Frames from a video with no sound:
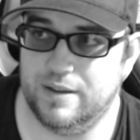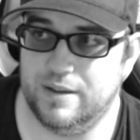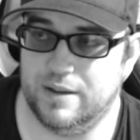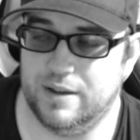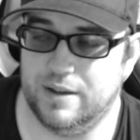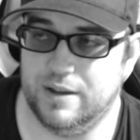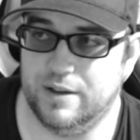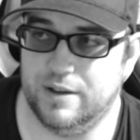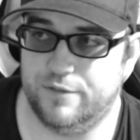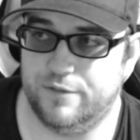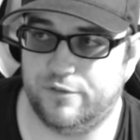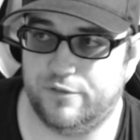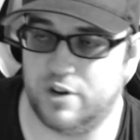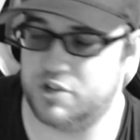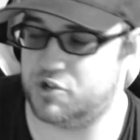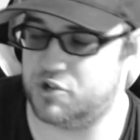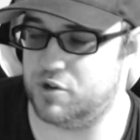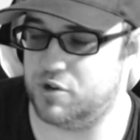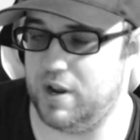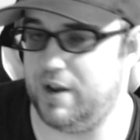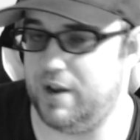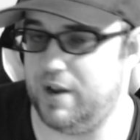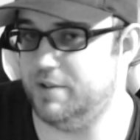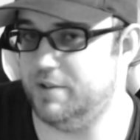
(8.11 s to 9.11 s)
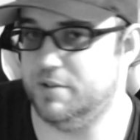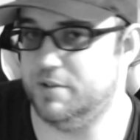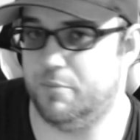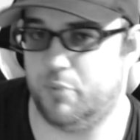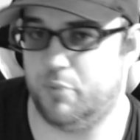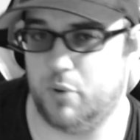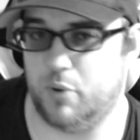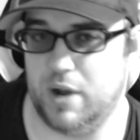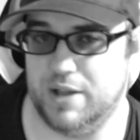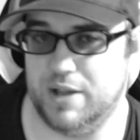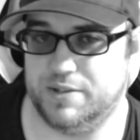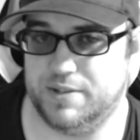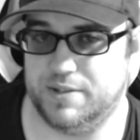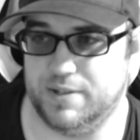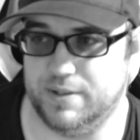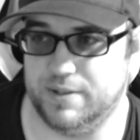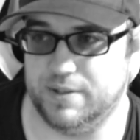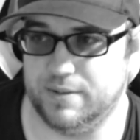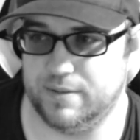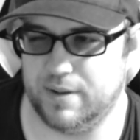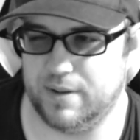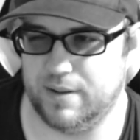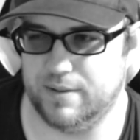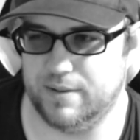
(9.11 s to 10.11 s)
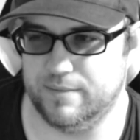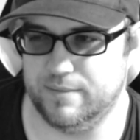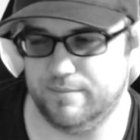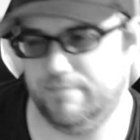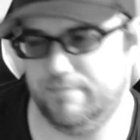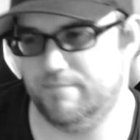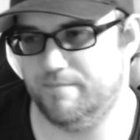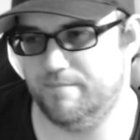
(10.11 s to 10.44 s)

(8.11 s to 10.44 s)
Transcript: uh, frustrated and depressed and, and,